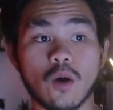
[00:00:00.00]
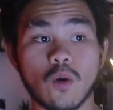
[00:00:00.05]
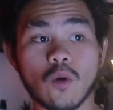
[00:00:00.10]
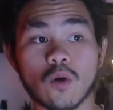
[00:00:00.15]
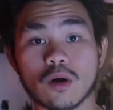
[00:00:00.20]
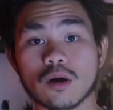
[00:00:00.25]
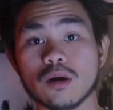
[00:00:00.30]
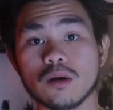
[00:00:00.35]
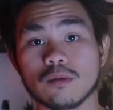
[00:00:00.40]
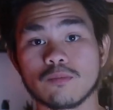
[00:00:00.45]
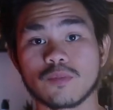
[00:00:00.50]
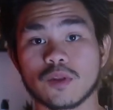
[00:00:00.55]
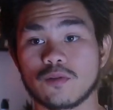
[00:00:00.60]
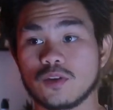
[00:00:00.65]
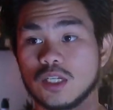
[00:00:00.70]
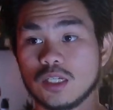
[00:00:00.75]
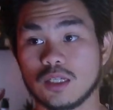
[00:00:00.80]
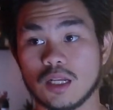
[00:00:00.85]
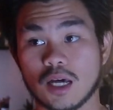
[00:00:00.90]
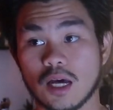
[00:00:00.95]
or if
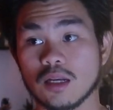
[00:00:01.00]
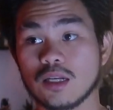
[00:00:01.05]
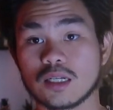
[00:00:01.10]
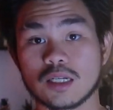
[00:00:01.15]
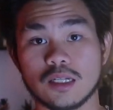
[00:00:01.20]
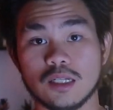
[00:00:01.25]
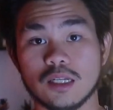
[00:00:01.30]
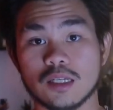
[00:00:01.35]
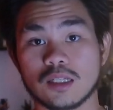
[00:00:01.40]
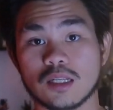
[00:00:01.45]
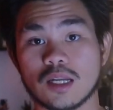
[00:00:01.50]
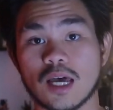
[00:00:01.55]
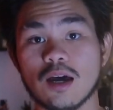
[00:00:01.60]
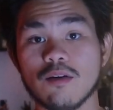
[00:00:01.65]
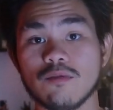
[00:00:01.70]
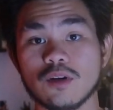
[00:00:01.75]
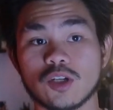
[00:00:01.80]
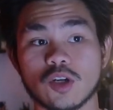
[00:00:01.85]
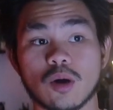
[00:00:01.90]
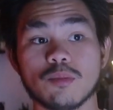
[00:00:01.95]
she's not, doesn't
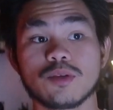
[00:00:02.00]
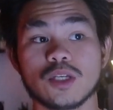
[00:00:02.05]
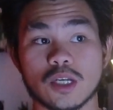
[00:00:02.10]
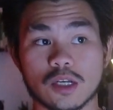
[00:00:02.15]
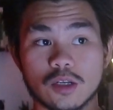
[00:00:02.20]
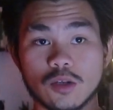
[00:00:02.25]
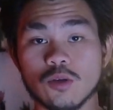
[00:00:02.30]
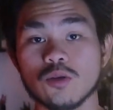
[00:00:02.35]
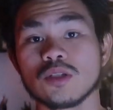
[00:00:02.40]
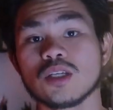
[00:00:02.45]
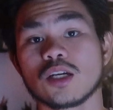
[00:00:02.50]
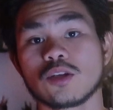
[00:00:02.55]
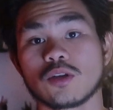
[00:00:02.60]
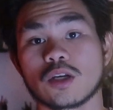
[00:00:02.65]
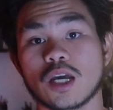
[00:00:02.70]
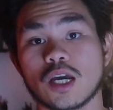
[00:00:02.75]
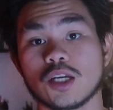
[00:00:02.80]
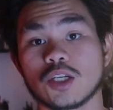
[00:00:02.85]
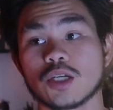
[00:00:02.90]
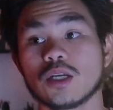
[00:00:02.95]
have a job, she can use the
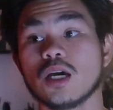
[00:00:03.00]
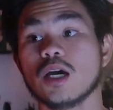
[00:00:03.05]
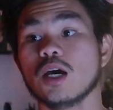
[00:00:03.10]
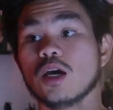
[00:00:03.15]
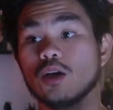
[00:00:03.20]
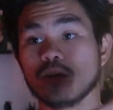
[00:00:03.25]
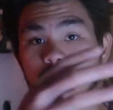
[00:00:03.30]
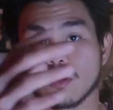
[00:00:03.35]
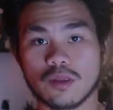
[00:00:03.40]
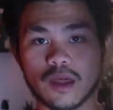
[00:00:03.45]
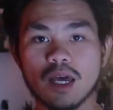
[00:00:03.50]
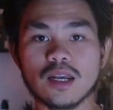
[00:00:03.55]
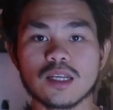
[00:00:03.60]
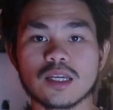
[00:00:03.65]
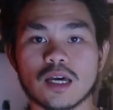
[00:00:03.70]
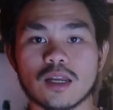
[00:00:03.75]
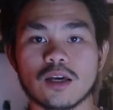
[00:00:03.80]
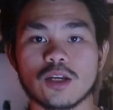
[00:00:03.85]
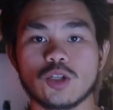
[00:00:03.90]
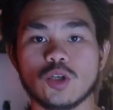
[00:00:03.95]
education to then
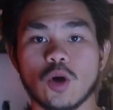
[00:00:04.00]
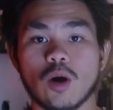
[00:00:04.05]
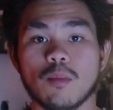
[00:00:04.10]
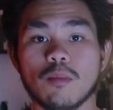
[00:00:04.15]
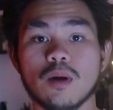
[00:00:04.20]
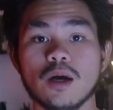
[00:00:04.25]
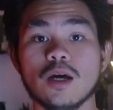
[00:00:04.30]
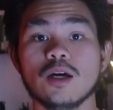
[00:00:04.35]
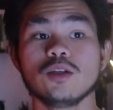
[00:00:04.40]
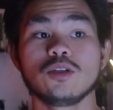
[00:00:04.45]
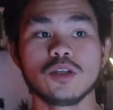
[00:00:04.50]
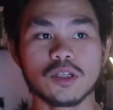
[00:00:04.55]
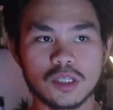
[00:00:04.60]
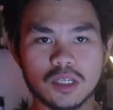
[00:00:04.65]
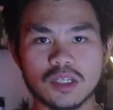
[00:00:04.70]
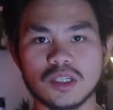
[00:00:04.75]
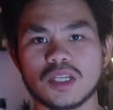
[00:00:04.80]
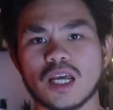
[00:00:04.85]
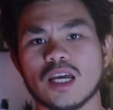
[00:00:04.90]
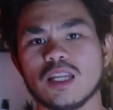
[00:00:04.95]
get a job to
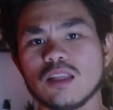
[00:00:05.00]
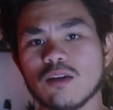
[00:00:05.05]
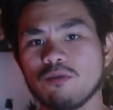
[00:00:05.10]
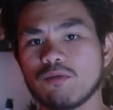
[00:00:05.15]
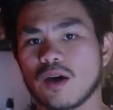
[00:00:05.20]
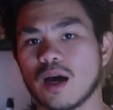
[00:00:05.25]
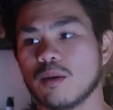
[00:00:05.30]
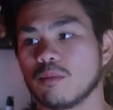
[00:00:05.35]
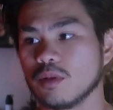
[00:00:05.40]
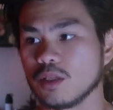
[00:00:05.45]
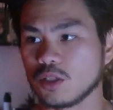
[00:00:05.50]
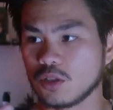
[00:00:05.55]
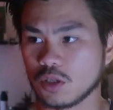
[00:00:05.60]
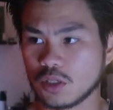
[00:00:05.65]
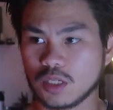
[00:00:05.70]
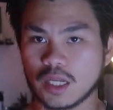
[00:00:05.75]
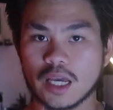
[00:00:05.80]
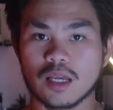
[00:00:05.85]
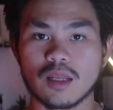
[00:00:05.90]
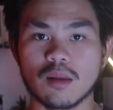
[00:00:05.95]
sustain the family,
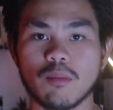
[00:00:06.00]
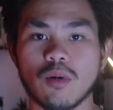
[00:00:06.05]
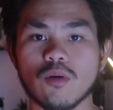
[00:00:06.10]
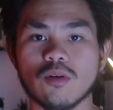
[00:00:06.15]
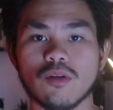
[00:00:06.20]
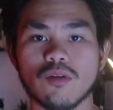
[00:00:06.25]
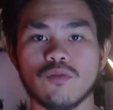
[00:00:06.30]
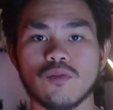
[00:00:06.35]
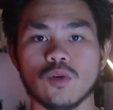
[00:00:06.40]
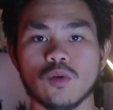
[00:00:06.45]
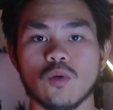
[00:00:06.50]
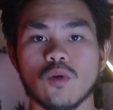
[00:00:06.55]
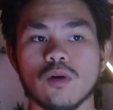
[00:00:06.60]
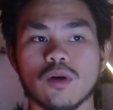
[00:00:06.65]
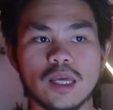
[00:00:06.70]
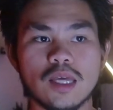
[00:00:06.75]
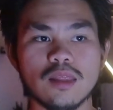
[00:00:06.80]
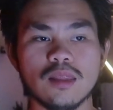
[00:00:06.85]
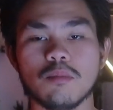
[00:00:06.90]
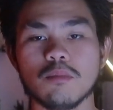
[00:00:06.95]
sustain the both of you
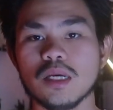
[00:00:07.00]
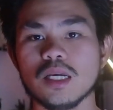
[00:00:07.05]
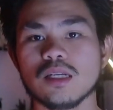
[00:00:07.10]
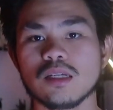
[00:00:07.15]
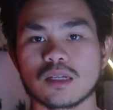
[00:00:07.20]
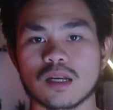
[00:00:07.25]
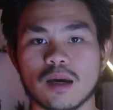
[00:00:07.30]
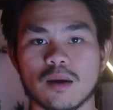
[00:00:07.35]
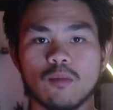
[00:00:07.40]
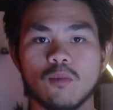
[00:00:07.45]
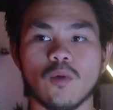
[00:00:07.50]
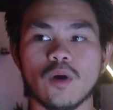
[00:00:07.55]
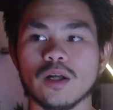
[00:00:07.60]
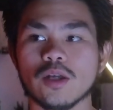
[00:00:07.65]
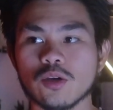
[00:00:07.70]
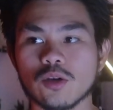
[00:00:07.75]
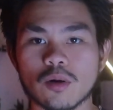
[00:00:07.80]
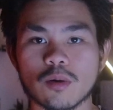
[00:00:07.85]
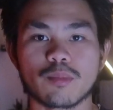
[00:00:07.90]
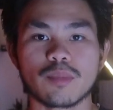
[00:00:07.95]
in the meantime while
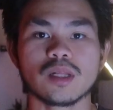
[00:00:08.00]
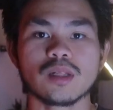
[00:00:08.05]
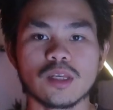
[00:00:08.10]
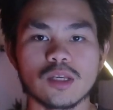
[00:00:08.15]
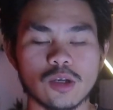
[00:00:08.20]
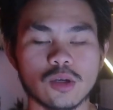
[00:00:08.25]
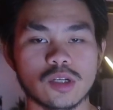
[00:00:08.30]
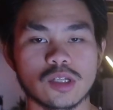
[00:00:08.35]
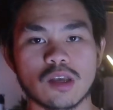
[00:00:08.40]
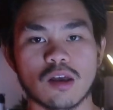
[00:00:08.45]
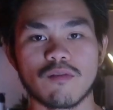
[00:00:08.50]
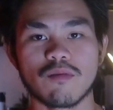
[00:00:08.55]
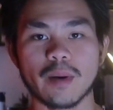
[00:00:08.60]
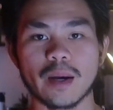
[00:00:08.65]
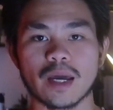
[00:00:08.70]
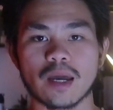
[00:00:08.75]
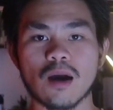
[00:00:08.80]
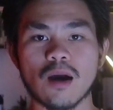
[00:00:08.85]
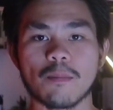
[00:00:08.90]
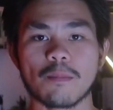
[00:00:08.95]
you're building yourself
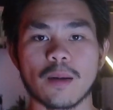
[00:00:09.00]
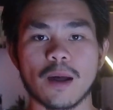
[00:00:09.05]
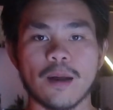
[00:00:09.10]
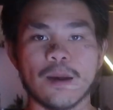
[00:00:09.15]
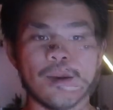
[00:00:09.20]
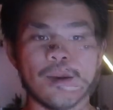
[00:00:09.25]
back up.